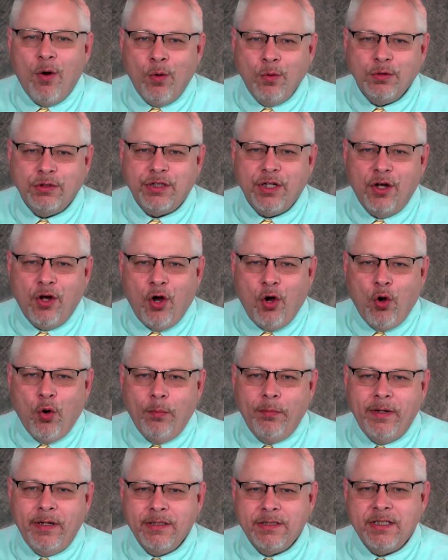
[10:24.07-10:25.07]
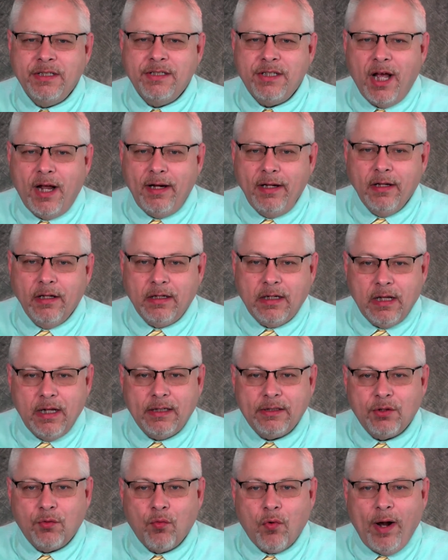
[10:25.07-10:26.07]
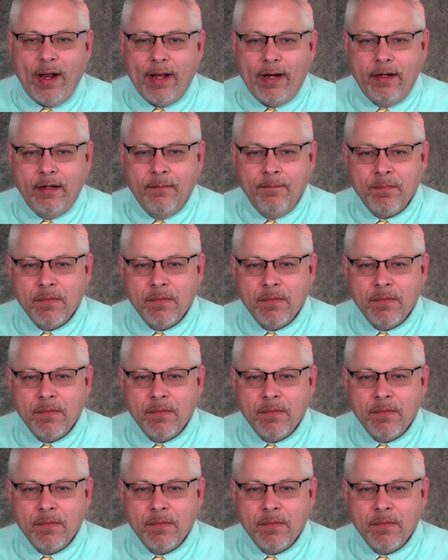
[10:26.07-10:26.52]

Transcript: owns the home and is entitled to collect rent